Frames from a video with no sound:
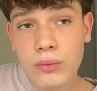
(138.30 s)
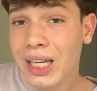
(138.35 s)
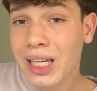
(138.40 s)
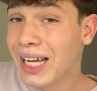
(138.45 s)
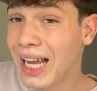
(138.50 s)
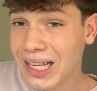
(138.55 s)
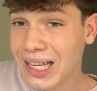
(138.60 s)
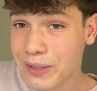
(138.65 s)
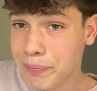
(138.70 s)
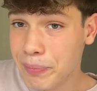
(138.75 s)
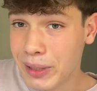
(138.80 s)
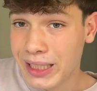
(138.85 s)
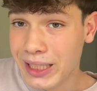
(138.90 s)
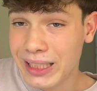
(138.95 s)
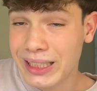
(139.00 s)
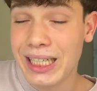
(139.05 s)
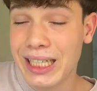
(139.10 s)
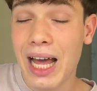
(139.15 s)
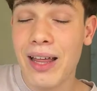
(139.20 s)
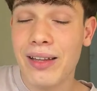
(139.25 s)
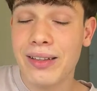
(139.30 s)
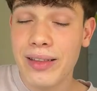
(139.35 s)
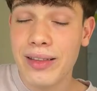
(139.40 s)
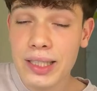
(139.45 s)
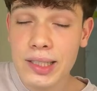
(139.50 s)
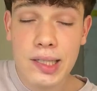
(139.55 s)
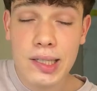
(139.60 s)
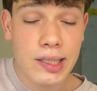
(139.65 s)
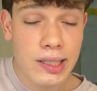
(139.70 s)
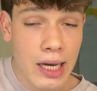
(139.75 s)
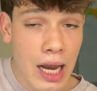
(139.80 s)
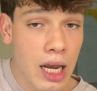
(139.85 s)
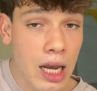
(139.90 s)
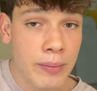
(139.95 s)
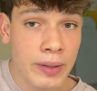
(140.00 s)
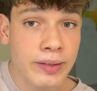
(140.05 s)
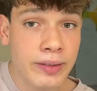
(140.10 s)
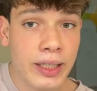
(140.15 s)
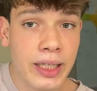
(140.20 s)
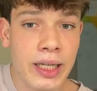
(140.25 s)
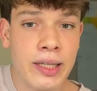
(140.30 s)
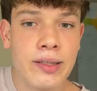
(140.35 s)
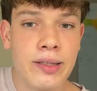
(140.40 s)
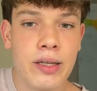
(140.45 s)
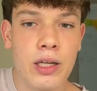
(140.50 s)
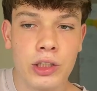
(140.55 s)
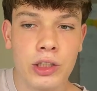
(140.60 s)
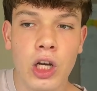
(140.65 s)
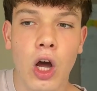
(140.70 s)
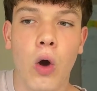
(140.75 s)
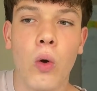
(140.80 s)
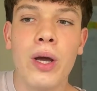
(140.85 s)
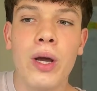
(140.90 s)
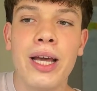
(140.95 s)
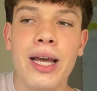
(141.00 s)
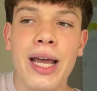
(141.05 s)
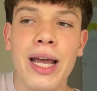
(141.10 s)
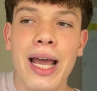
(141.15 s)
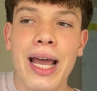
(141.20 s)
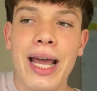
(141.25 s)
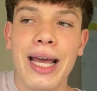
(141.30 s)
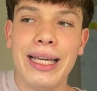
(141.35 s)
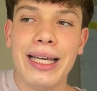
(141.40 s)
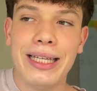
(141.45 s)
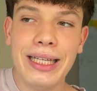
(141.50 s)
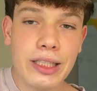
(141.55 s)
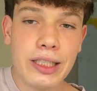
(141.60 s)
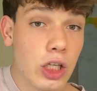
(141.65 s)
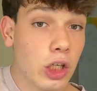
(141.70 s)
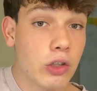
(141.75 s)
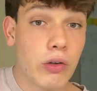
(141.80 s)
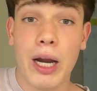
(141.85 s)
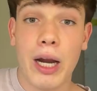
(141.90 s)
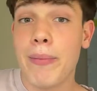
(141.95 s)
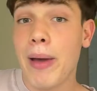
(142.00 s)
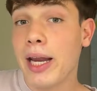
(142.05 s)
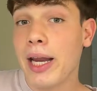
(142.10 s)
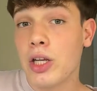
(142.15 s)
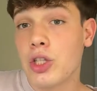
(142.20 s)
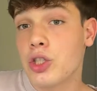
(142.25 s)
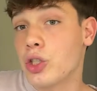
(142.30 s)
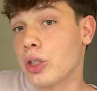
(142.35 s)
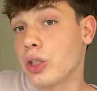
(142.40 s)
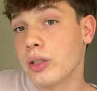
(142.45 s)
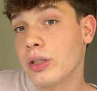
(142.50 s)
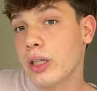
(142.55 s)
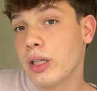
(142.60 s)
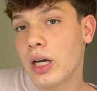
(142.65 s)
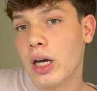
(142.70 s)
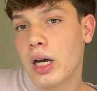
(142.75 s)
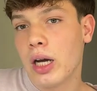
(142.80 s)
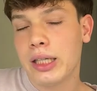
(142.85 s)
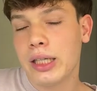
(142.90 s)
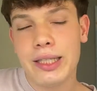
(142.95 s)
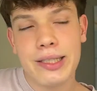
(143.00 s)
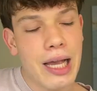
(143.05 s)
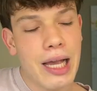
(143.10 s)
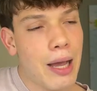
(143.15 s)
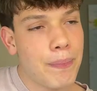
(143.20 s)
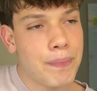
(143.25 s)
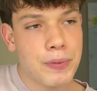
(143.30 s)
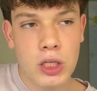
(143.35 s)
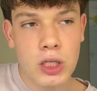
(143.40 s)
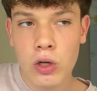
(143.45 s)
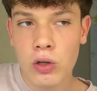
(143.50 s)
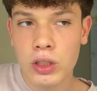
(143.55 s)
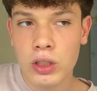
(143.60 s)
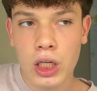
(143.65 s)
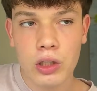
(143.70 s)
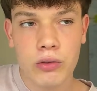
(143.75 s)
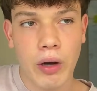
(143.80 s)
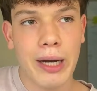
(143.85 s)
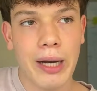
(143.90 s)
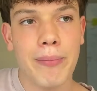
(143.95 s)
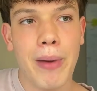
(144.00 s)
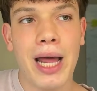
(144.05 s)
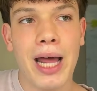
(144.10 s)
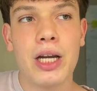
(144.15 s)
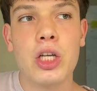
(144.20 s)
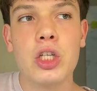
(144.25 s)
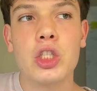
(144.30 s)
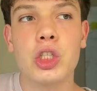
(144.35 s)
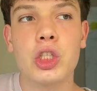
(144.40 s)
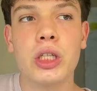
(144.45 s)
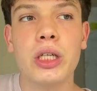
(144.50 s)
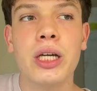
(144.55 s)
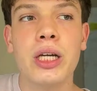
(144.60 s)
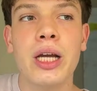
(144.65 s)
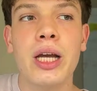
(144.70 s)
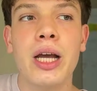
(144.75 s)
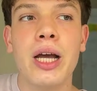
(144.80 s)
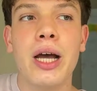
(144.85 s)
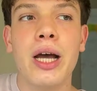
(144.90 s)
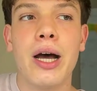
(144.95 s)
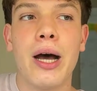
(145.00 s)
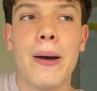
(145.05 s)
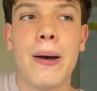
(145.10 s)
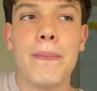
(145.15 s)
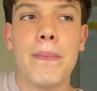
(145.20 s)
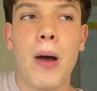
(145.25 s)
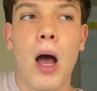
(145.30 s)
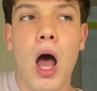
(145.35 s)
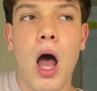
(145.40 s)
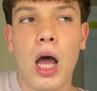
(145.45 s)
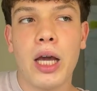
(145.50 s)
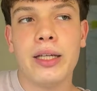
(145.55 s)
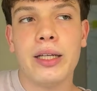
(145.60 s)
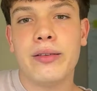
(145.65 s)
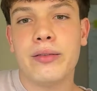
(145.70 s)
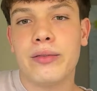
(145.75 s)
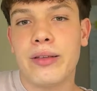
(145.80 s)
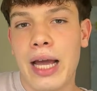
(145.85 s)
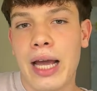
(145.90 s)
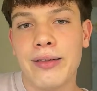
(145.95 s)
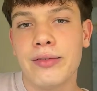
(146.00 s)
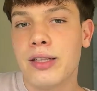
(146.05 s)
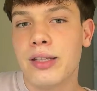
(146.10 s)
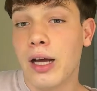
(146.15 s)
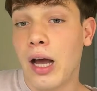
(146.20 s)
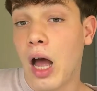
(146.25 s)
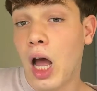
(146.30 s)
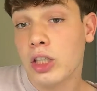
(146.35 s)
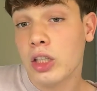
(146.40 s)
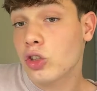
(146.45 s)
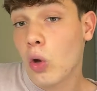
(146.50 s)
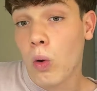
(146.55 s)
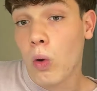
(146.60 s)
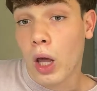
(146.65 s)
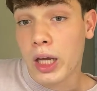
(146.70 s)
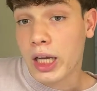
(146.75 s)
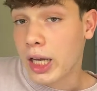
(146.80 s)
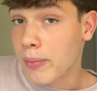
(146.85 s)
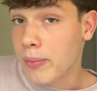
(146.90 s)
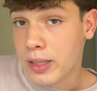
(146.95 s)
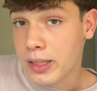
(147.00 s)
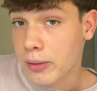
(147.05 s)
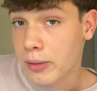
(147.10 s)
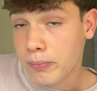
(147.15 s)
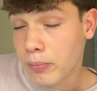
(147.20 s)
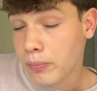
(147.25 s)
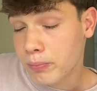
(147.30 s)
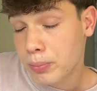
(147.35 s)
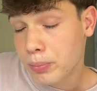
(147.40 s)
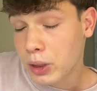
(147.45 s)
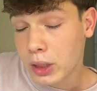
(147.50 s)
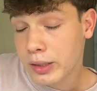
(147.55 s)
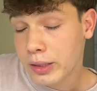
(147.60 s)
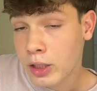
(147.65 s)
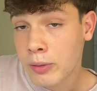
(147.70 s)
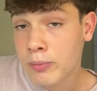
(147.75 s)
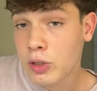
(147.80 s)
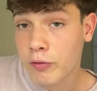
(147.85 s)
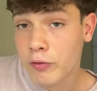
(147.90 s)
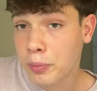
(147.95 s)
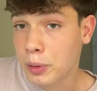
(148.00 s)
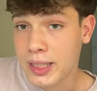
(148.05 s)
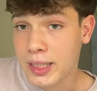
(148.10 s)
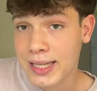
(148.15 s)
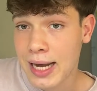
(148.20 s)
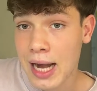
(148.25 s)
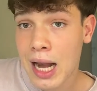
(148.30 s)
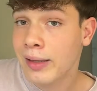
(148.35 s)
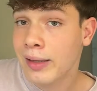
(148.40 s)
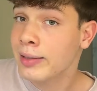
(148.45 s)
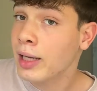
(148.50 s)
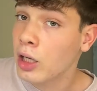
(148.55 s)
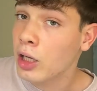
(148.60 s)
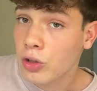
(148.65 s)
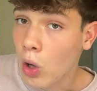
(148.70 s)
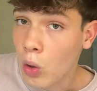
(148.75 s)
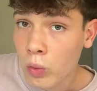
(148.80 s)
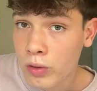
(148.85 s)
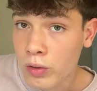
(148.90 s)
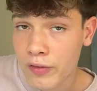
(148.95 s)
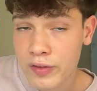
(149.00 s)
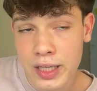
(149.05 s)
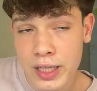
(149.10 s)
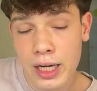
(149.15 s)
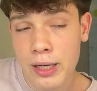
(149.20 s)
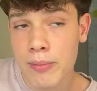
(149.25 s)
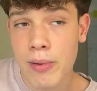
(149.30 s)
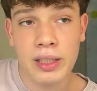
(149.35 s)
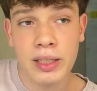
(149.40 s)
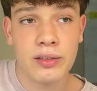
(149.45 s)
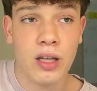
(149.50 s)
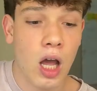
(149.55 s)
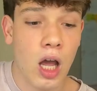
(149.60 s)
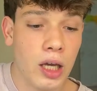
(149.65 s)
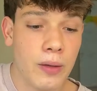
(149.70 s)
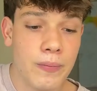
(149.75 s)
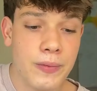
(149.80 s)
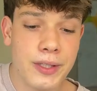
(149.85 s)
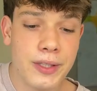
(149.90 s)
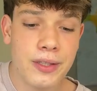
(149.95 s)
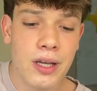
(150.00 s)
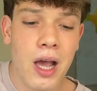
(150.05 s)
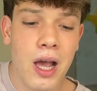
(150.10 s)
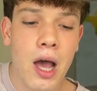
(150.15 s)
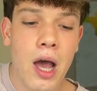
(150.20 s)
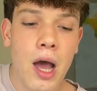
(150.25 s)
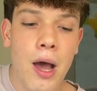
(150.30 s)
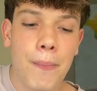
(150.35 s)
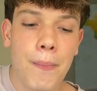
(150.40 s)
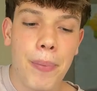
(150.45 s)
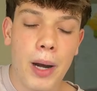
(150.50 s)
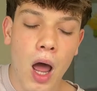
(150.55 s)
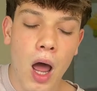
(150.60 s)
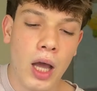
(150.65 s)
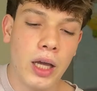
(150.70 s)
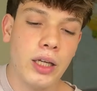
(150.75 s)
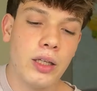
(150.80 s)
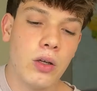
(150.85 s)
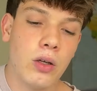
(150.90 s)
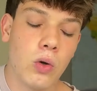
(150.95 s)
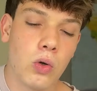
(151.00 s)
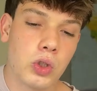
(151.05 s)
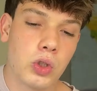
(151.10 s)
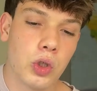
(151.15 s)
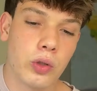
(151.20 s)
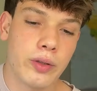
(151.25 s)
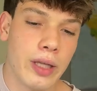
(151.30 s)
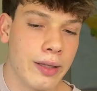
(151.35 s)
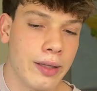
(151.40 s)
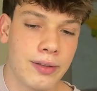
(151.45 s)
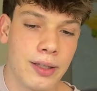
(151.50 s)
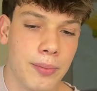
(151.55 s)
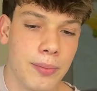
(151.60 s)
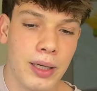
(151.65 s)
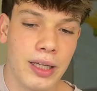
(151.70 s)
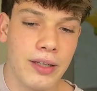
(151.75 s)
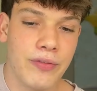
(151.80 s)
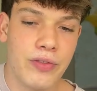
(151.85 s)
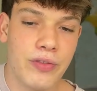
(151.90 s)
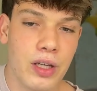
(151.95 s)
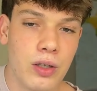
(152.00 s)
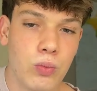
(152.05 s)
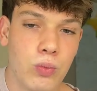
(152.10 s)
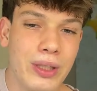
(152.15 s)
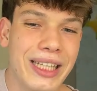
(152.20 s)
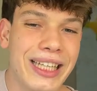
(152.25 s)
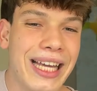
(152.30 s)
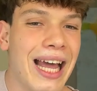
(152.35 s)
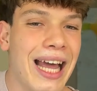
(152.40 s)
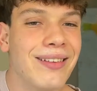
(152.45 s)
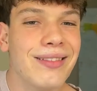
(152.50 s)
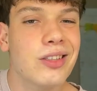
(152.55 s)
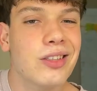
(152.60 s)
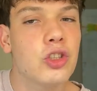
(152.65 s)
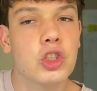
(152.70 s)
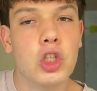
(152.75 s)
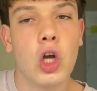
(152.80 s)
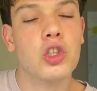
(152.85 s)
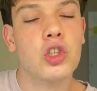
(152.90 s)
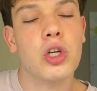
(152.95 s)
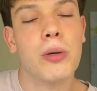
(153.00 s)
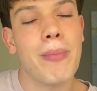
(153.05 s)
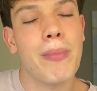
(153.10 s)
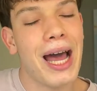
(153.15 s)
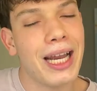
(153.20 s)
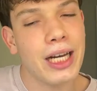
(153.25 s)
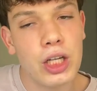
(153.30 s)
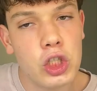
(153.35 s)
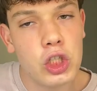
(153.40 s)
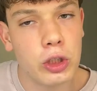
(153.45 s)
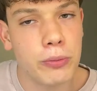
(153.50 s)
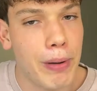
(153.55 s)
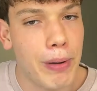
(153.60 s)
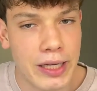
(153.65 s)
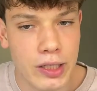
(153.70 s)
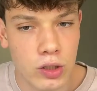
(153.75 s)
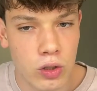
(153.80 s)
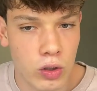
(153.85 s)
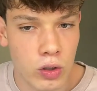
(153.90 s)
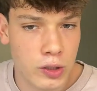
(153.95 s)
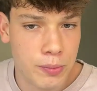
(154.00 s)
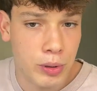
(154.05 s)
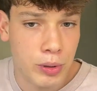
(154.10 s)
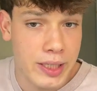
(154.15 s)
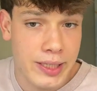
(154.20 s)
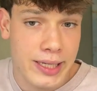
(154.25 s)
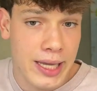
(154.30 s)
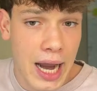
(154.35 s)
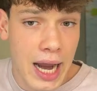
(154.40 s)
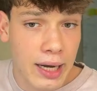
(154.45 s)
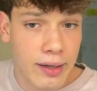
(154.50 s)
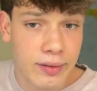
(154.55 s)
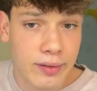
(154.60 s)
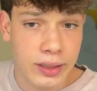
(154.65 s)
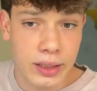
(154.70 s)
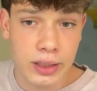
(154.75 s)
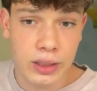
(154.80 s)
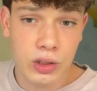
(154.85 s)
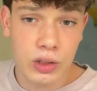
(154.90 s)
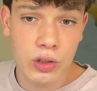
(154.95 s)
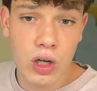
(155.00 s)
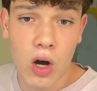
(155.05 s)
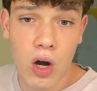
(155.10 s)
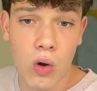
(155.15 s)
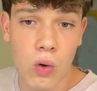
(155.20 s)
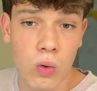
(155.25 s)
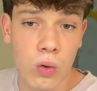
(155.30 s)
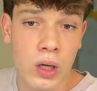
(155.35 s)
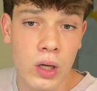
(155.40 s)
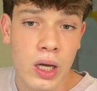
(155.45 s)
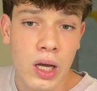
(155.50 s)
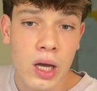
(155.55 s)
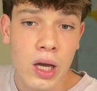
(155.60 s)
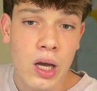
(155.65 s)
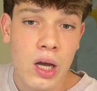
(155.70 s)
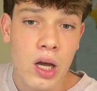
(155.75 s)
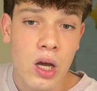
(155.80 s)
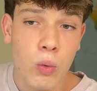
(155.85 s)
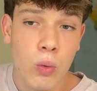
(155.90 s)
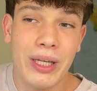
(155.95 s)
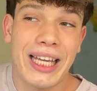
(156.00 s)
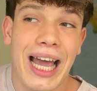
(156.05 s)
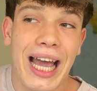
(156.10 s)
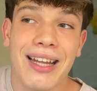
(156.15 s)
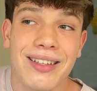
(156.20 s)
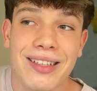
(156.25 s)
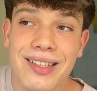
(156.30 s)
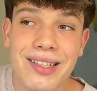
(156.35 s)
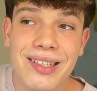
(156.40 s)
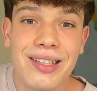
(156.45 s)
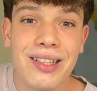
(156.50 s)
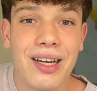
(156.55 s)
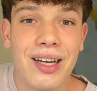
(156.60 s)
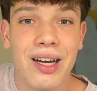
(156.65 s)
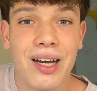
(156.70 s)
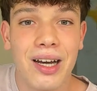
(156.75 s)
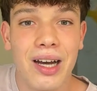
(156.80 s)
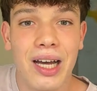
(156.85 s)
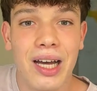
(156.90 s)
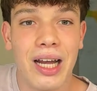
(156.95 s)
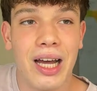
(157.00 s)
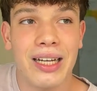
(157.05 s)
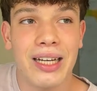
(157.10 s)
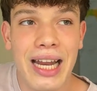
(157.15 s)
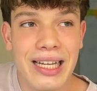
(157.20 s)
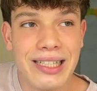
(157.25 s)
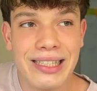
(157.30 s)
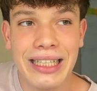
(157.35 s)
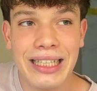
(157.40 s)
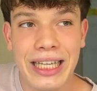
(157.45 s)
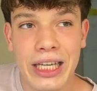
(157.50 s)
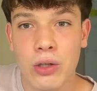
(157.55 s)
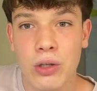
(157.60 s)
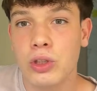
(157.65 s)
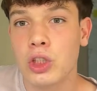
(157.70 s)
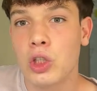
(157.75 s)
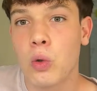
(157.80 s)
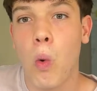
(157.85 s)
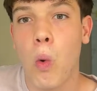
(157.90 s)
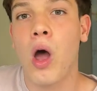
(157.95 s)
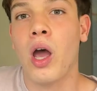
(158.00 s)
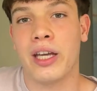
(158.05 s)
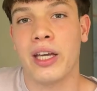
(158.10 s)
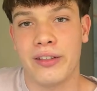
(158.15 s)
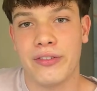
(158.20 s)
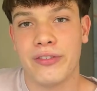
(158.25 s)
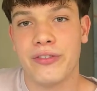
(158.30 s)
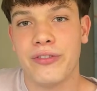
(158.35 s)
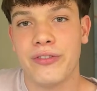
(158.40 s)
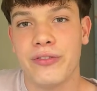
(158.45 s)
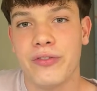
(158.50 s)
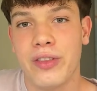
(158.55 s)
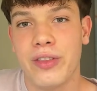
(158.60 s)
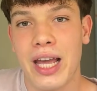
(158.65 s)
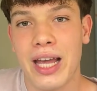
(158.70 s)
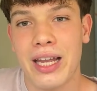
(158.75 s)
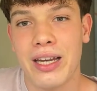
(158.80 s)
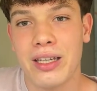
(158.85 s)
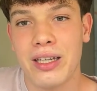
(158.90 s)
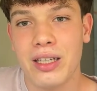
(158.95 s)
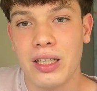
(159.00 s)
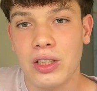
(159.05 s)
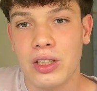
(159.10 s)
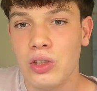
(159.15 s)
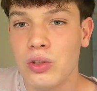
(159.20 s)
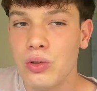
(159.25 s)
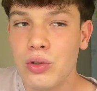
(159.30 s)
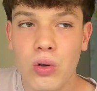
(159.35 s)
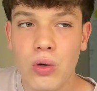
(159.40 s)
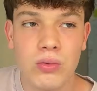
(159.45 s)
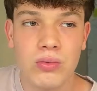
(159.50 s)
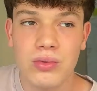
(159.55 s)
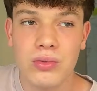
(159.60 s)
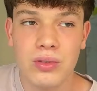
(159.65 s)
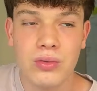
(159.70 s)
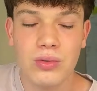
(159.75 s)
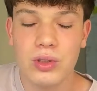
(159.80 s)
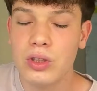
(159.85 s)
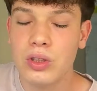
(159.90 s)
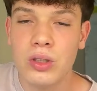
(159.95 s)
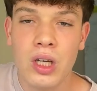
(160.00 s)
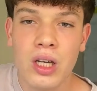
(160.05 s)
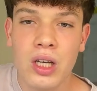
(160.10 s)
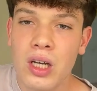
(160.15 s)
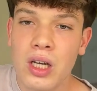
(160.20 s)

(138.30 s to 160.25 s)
Gasperini, and this is an element to consider. He's a great manager. He's absolutely a great manager. I don't like him in terms of personality. I don't. I've said it many times. But I also tend to believe that we can't judge a manager based on his personality. We can't. Unless he killed your wife, then you